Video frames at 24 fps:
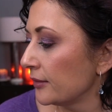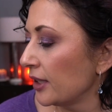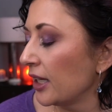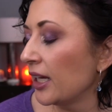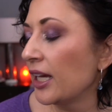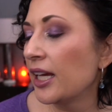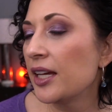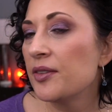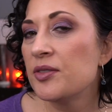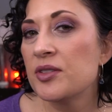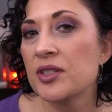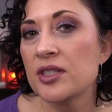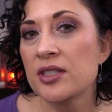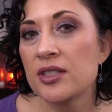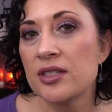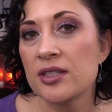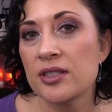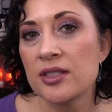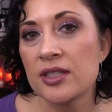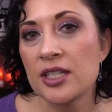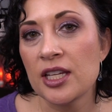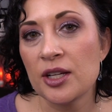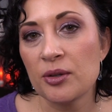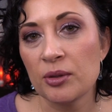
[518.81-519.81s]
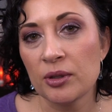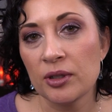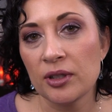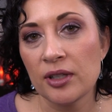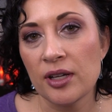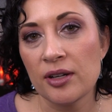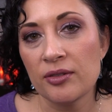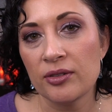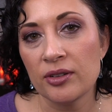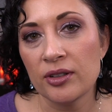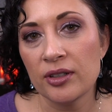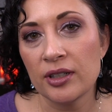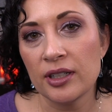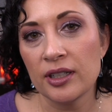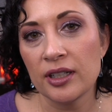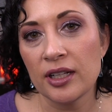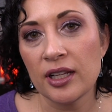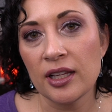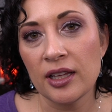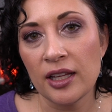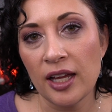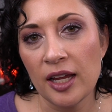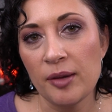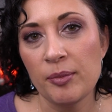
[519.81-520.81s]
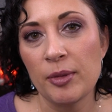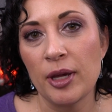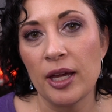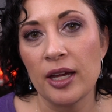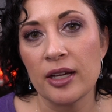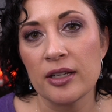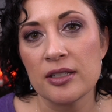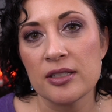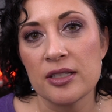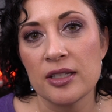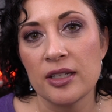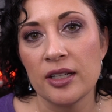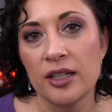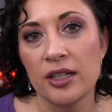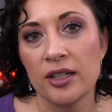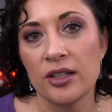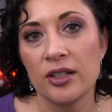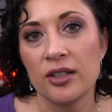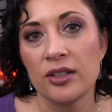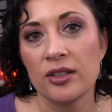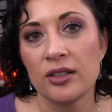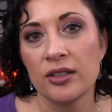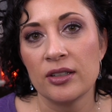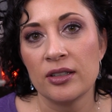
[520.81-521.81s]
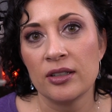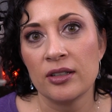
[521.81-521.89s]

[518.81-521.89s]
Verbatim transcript: I have Secret Lover and Climax in here.